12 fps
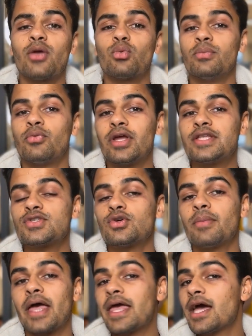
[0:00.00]
we brainstorm
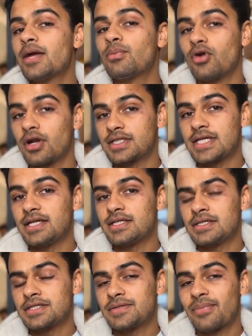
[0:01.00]
AI product
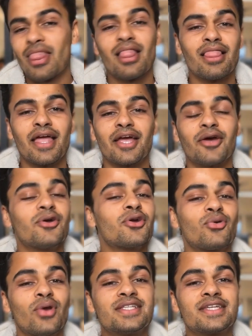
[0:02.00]
ideas, like
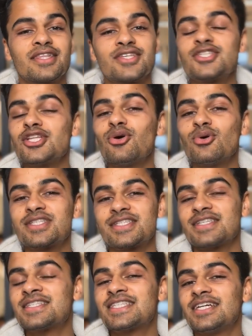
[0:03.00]
creating the slowest
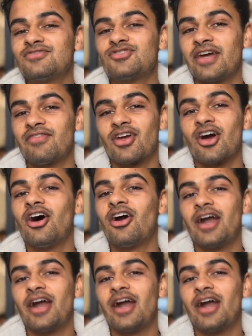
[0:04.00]
self-driving car